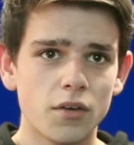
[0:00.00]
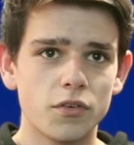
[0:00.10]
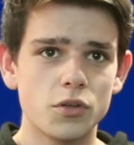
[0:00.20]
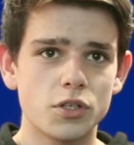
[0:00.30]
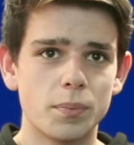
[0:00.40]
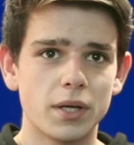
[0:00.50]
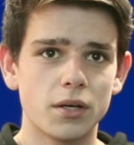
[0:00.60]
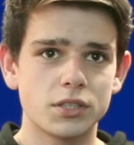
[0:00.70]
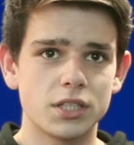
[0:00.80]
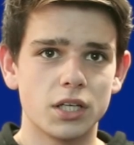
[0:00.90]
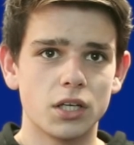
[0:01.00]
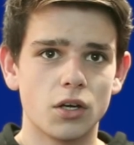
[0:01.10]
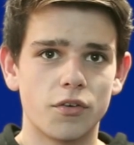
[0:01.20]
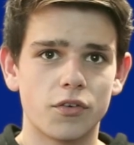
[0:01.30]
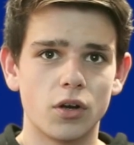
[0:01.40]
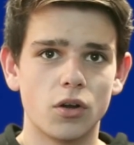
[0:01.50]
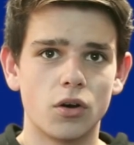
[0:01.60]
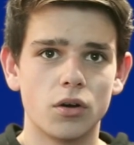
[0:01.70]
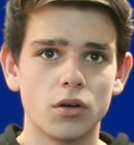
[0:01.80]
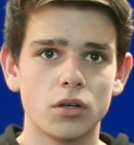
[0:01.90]
Future plc offer a
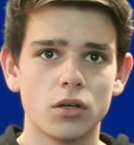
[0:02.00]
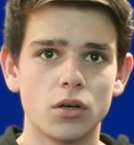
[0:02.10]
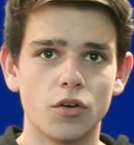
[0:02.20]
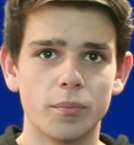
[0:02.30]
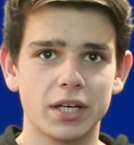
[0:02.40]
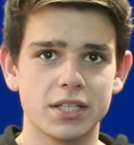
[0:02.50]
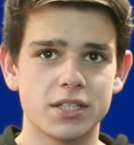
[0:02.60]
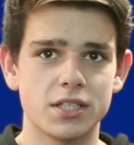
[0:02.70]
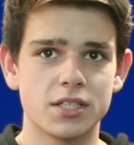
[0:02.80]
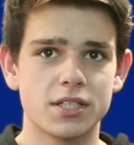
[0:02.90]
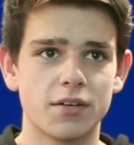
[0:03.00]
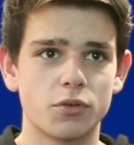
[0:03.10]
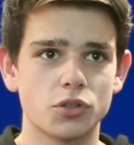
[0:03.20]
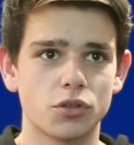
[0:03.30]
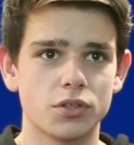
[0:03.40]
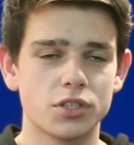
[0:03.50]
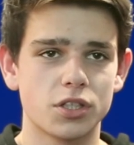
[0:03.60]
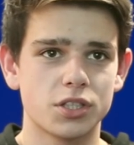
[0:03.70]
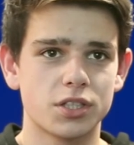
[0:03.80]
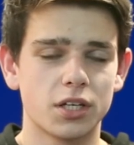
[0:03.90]
lot of magazines in several genres
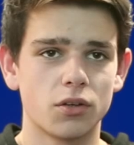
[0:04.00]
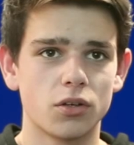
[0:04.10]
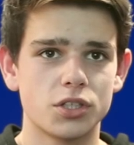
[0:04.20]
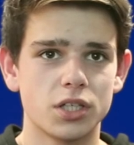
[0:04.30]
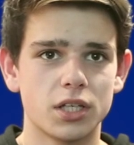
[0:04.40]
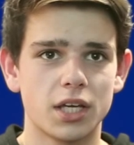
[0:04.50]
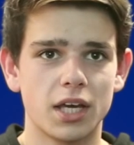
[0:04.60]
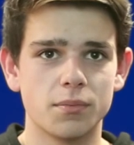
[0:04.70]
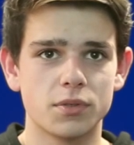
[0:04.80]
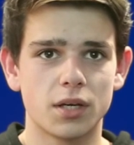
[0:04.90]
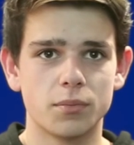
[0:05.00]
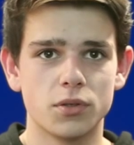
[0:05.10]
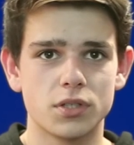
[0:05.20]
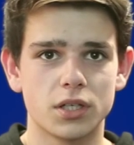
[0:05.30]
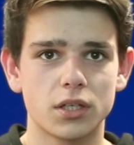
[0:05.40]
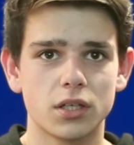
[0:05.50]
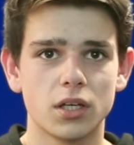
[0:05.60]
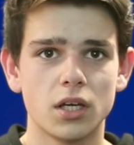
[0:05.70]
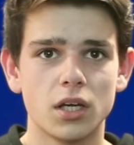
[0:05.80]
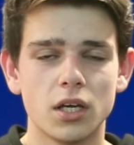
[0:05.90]
such as technology, games and music.
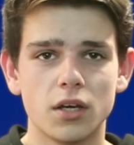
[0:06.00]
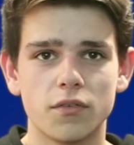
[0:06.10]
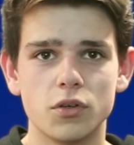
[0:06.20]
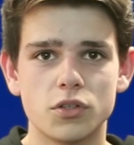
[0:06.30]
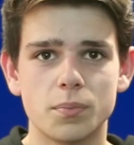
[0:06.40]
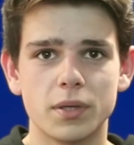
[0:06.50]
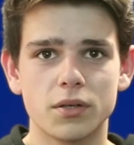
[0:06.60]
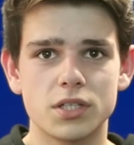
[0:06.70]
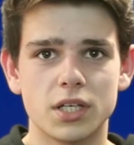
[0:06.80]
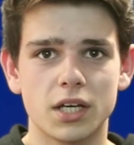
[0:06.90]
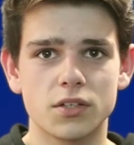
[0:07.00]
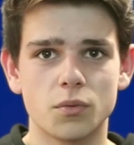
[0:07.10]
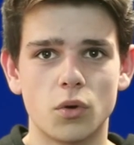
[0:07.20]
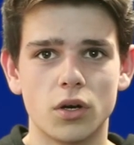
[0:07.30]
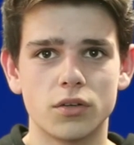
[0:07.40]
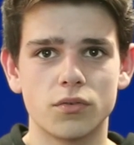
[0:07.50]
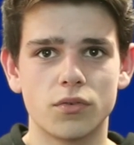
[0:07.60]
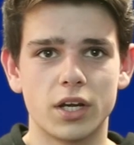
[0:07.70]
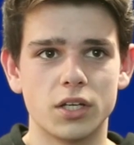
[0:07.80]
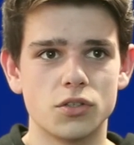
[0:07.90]
Future plc has a wide
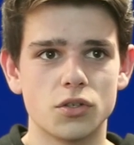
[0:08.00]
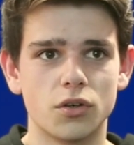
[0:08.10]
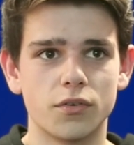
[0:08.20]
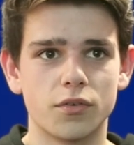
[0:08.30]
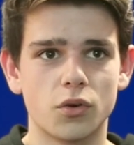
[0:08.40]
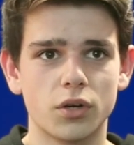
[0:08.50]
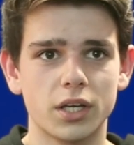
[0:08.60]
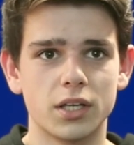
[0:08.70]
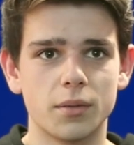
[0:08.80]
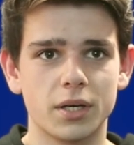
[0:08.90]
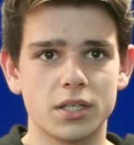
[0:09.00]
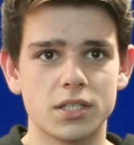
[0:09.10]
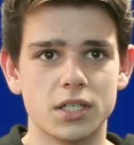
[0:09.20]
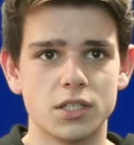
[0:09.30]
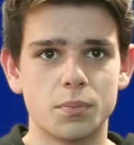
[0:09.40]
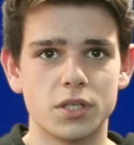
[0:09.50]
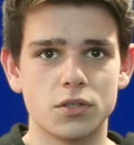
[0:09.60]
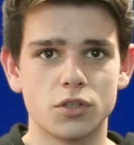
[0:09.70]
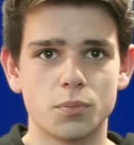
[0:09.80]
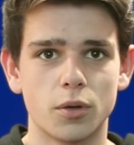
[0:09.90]
range of rock indie magazines, but is
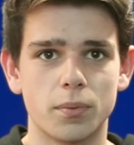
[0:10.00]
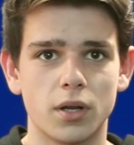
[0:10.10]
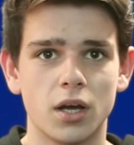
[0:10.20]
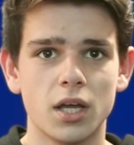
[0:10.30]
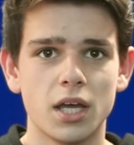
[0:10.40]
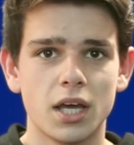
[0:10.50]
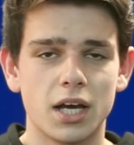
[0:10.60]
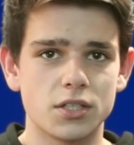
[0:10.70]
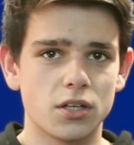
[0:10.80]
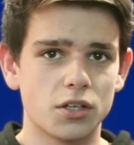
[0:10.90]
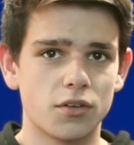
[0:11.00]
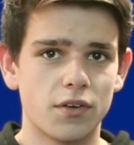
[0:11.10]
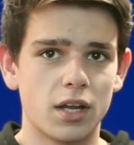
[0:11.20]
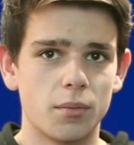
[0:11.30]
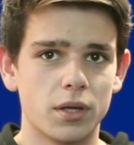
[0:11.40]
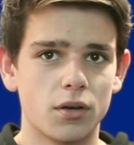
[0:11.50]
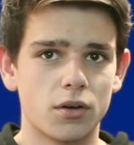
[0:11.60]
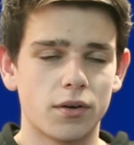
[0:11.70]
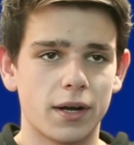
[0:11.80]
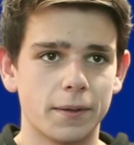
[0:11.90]
not as popular as the likes of NME or
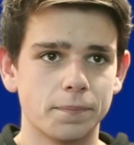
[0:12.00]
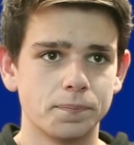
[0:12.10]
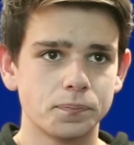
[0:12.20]
Kerrang!